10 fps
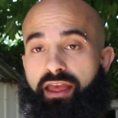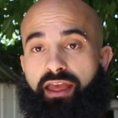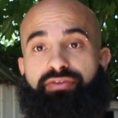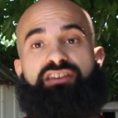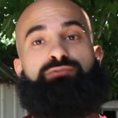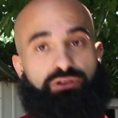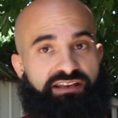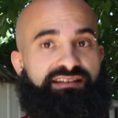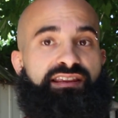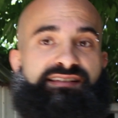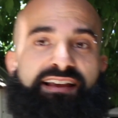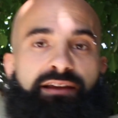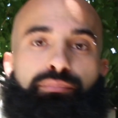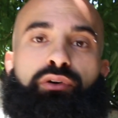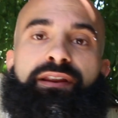And this will lead to the
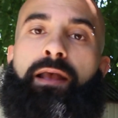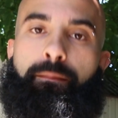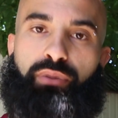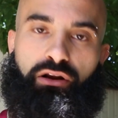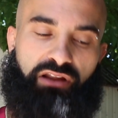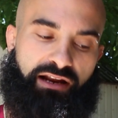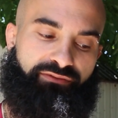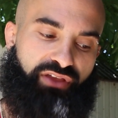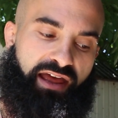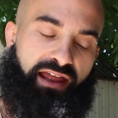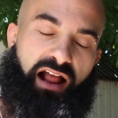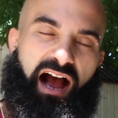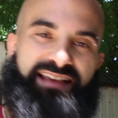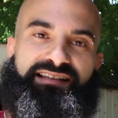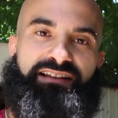second point, but a lot of that
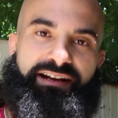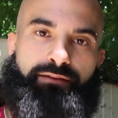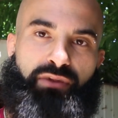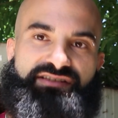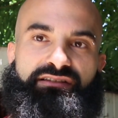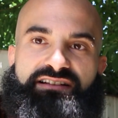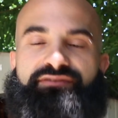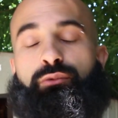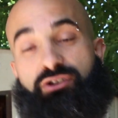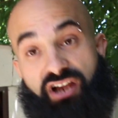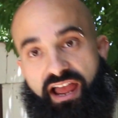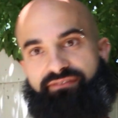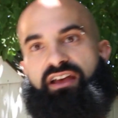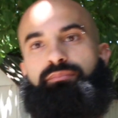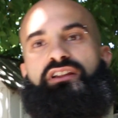isolated muscle activity, which I
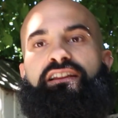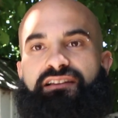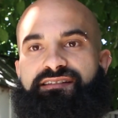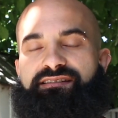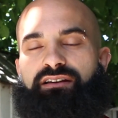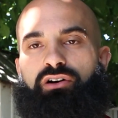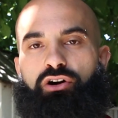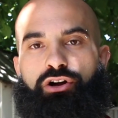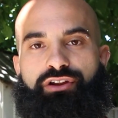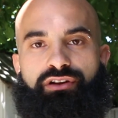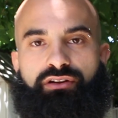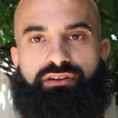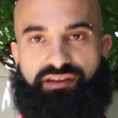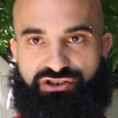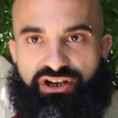have that playlist on
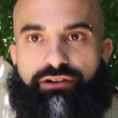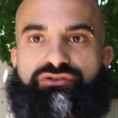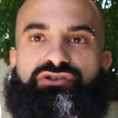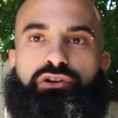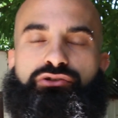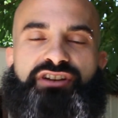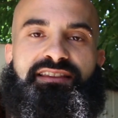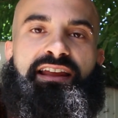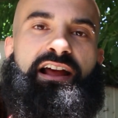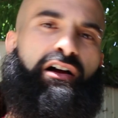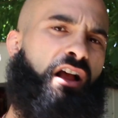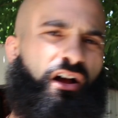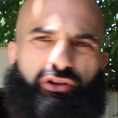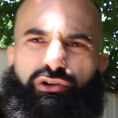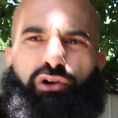this channel, so go check that out.
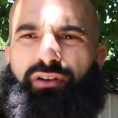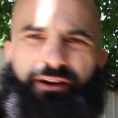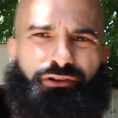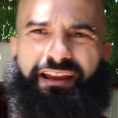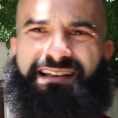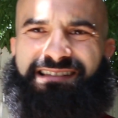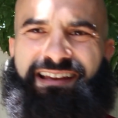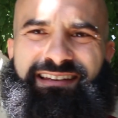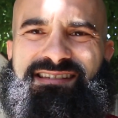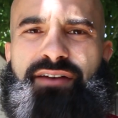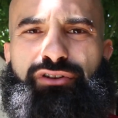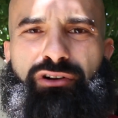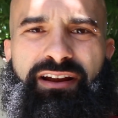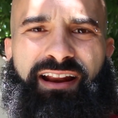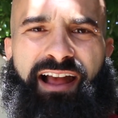Although it only has 7
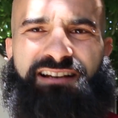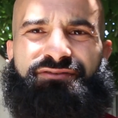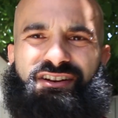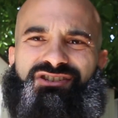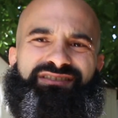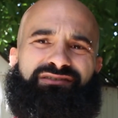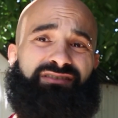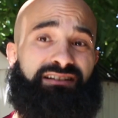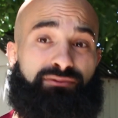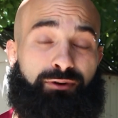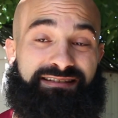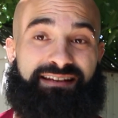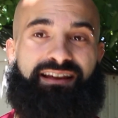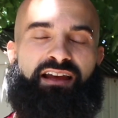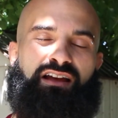or 8 activations, there's
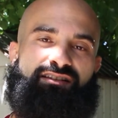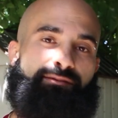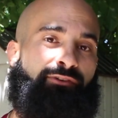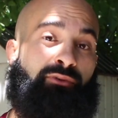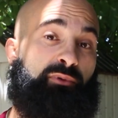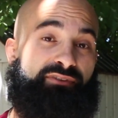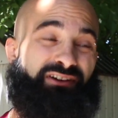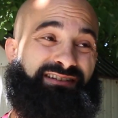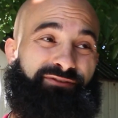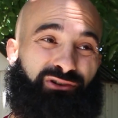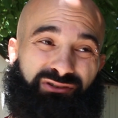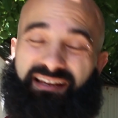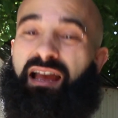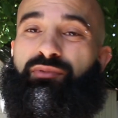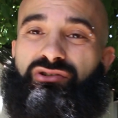20. Some of them are very difficult to
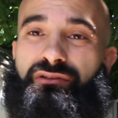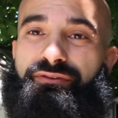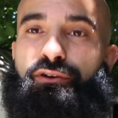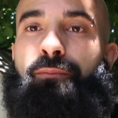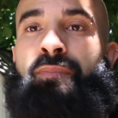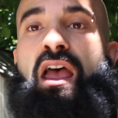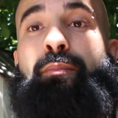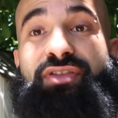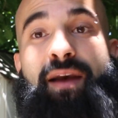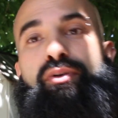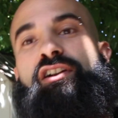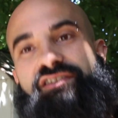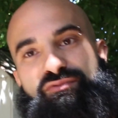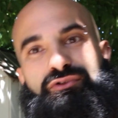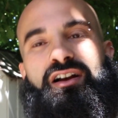capture on film, but that
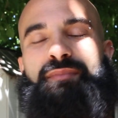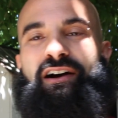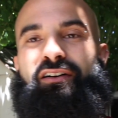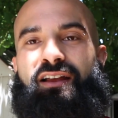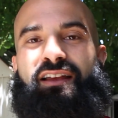product will come out